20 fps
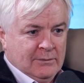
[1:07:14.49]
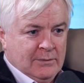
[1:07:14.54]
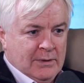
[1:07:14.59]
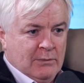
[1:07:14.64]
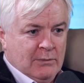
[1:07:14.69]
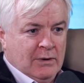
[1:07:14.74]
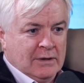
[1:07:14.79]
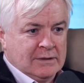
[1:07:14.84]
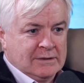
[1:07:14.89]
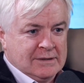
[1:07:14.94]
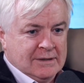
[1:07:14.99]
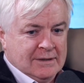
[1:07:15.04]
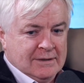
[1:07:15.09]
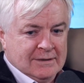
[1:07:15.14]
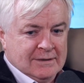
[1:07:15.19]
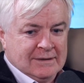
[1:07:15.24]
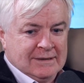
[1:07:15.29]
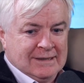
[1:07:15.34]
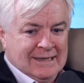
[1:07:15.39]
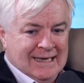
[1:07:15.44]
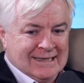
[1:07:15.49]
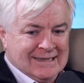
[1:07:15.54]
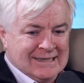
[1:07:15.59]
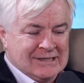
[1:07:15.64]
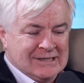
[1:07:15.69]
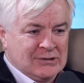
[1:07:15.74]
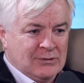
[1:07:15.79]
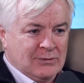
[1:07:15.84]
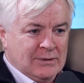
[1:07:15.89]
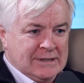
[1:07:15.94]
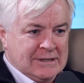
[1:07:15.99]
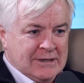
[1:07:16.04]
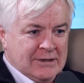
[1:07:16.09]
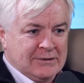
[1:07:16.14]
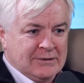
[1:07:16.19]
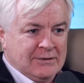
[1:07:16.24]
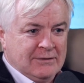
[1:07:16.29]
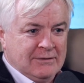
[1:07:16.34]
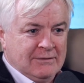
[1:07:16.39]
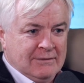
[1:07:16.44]
we want to get the stories
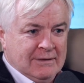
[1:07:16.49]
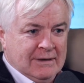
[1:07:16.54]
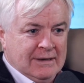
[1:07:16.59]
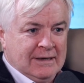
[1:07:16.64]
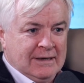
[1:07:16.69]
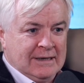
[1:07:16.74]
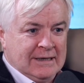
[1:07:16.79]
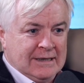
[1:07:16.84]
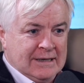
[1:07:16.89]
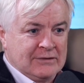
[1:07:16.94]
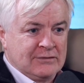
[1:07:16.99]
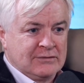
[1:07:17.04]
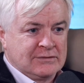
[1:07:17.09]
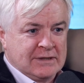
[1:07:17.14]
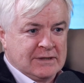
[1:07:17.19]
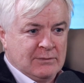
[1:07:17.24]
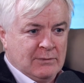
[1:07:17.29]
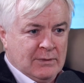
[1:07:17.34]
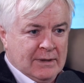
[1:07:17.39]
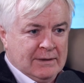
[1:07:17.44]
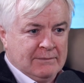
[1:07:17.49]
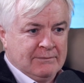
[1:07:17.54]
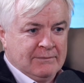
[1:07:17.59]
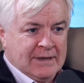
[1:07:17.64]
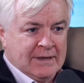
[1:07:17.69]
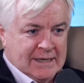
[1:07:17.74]
out there in an interesting way.